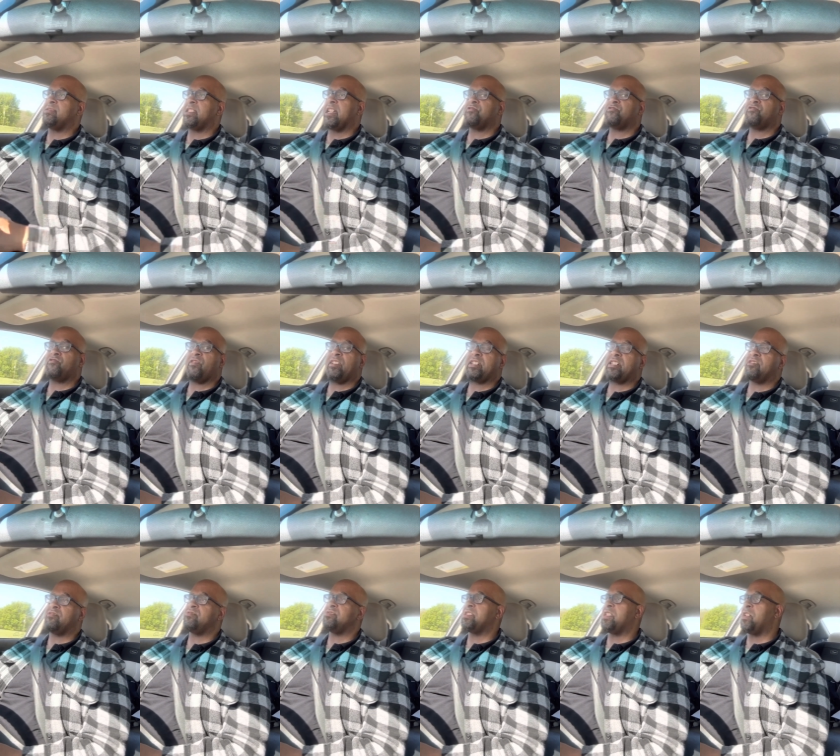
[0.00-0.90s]
that trigger,
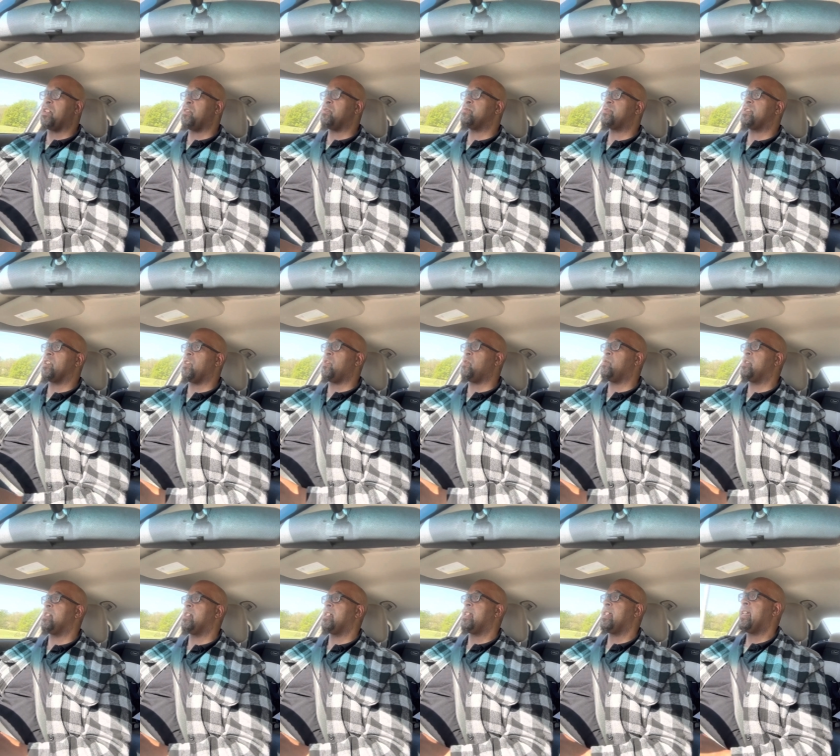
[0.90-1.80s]
you know, so,
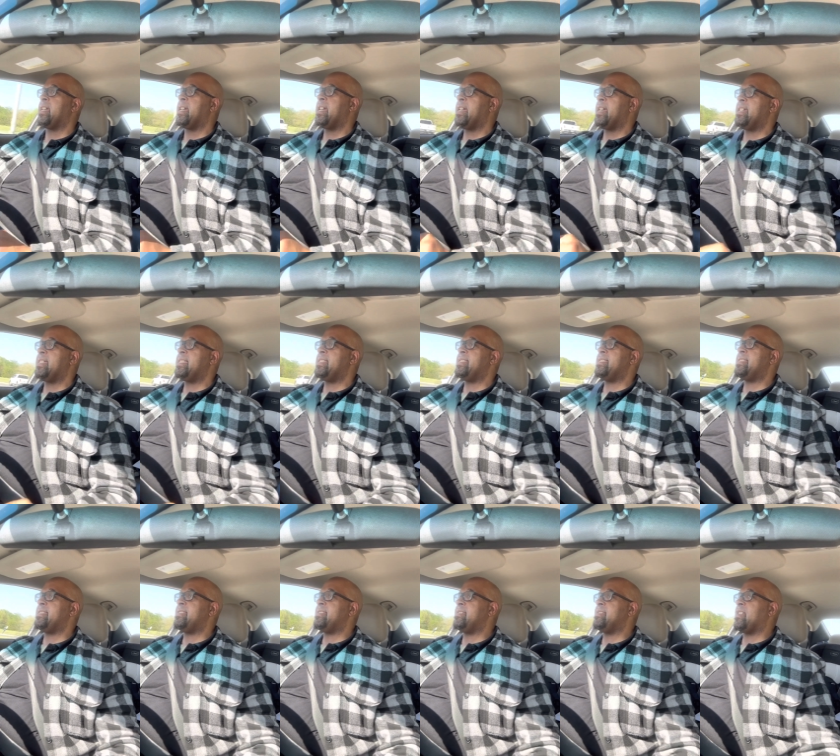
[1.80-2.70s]

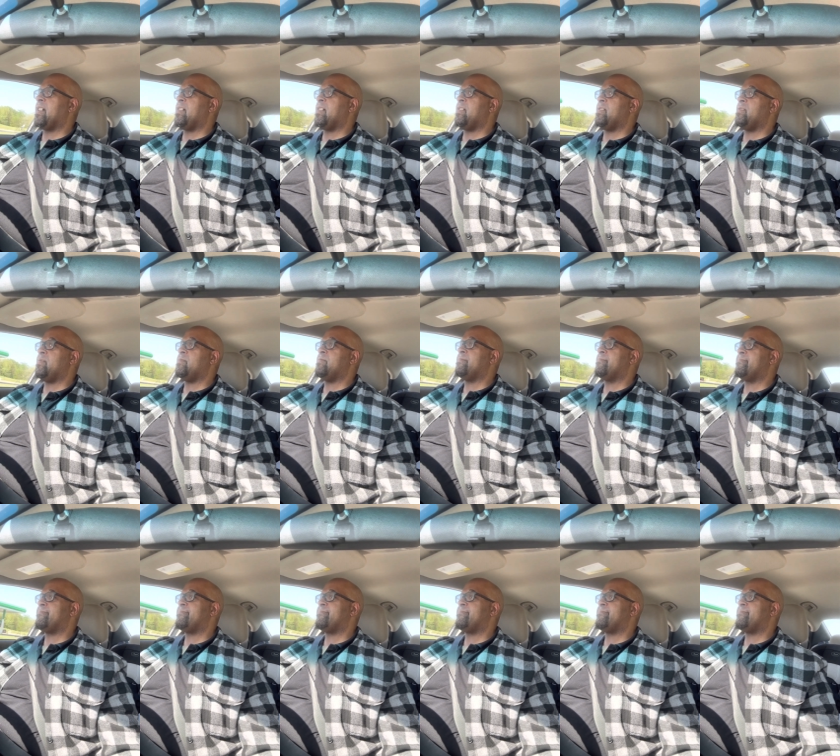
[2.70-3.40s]
you know,